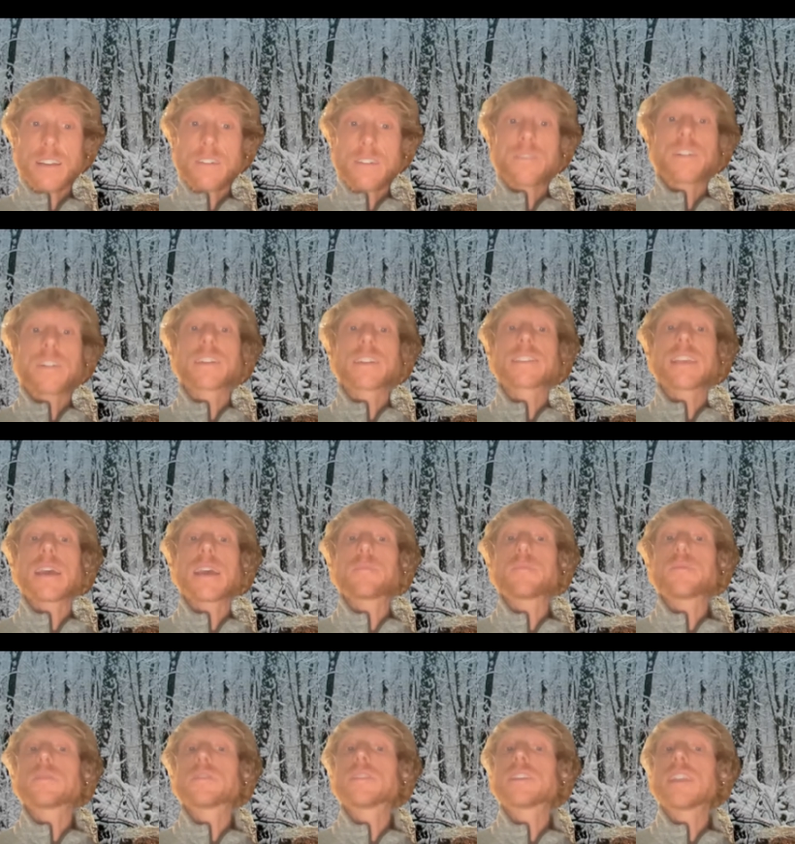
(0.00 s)
For
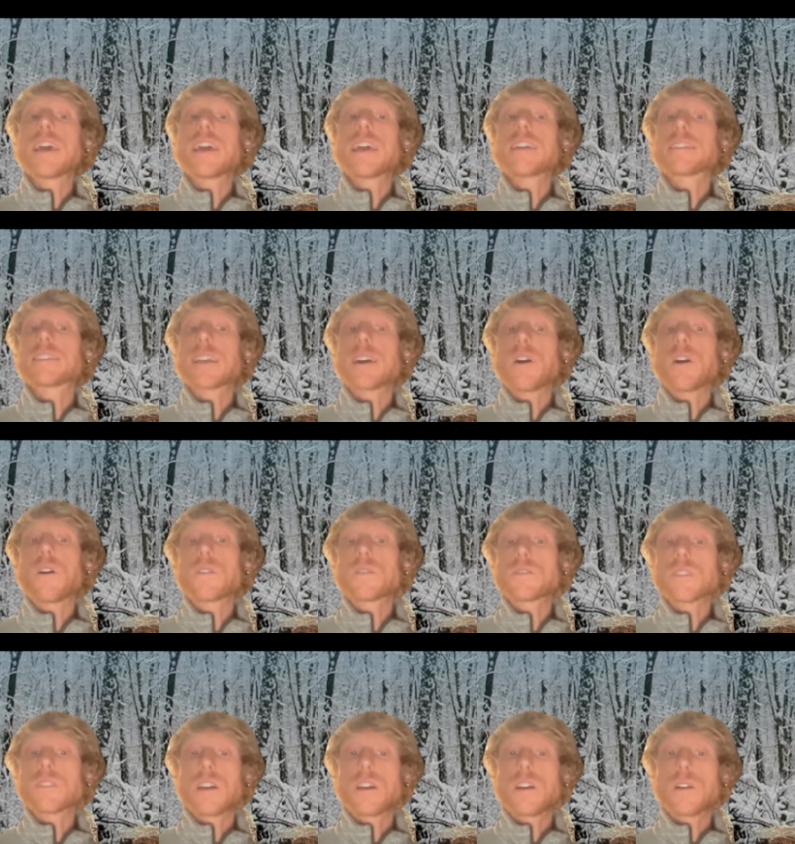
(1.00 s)
example, today is
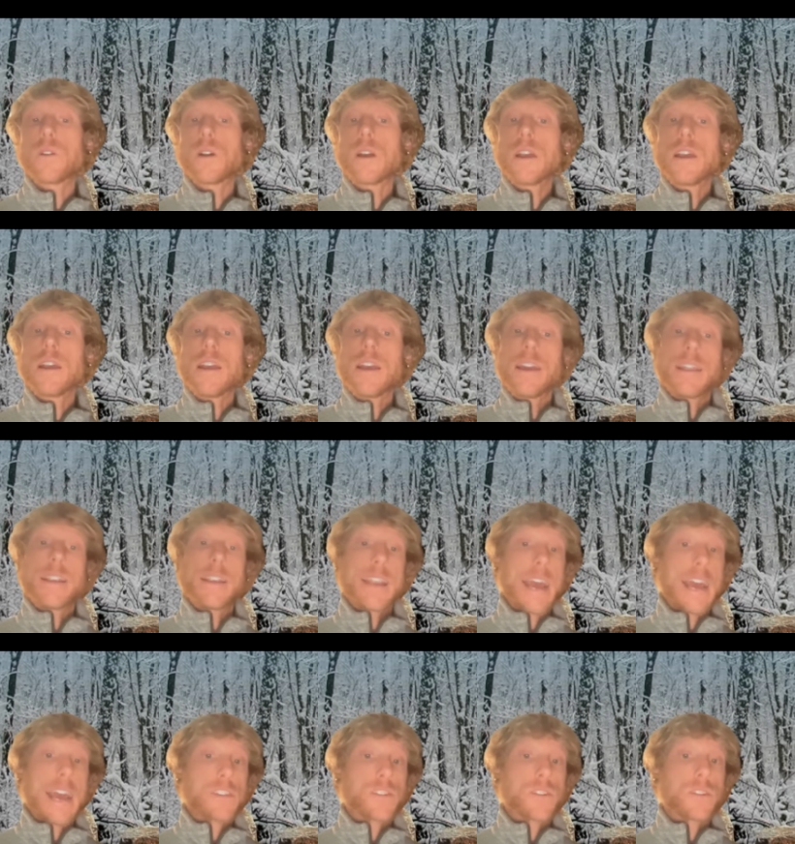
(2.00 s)
also
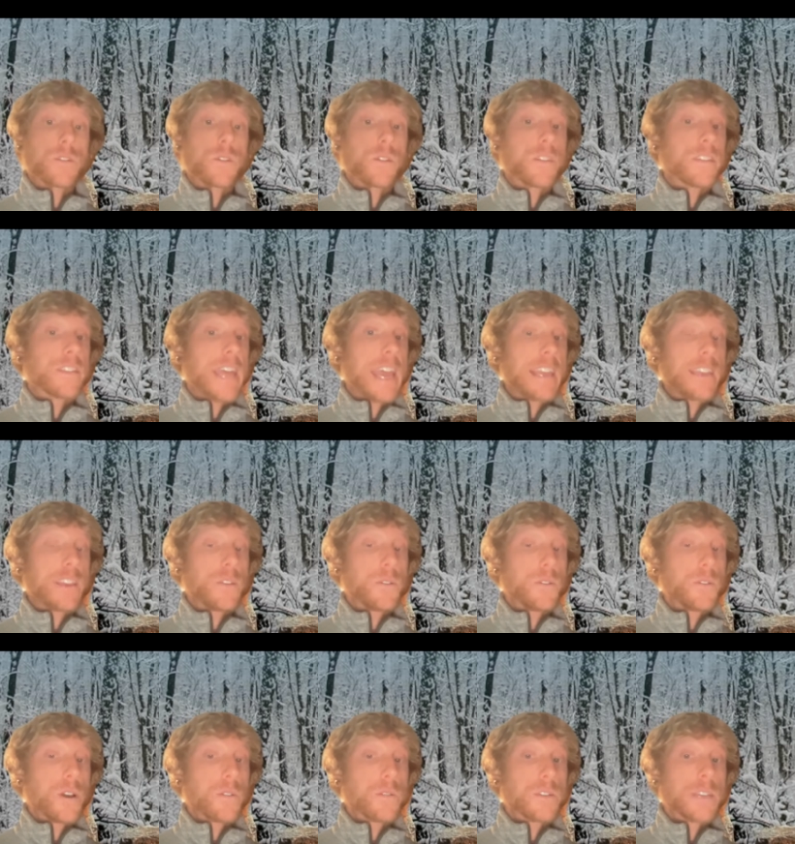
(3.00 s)
National Thank You
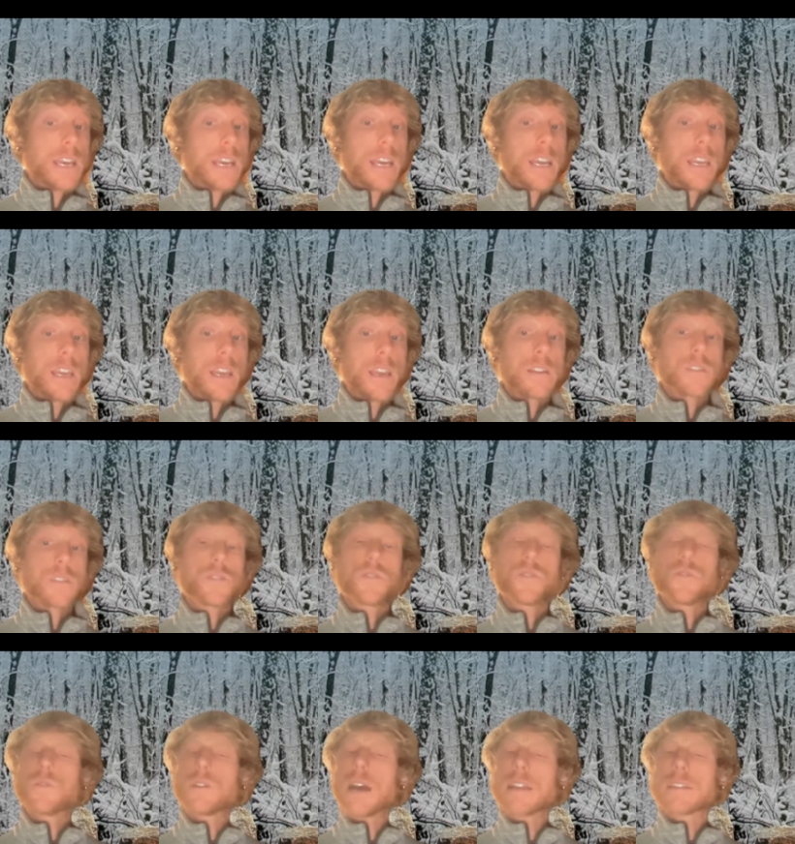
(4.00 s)
Note Day,
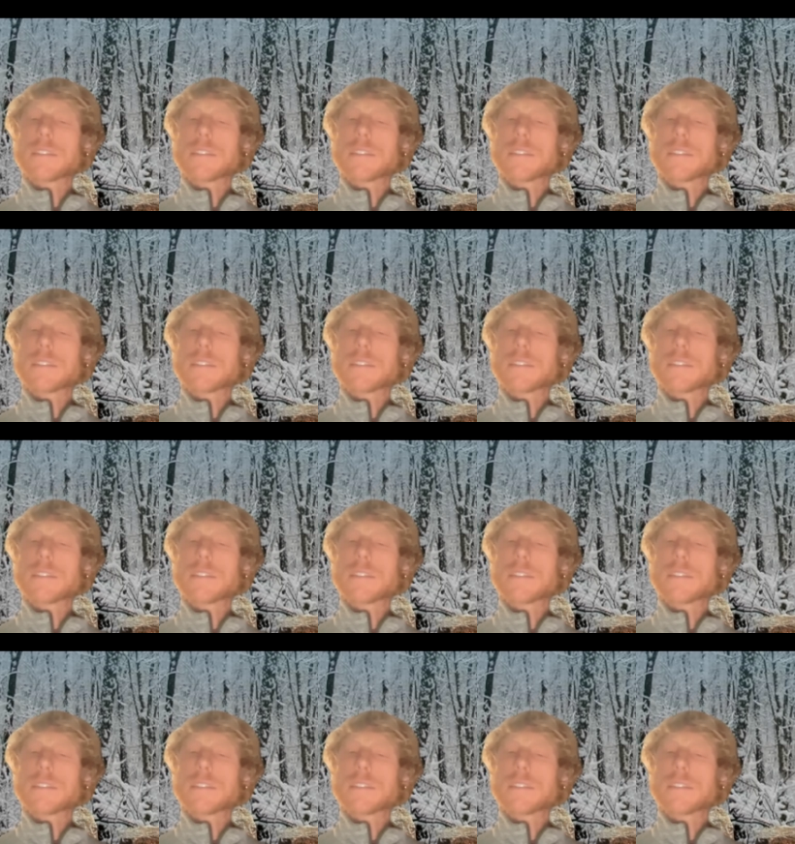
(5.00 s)
Do Not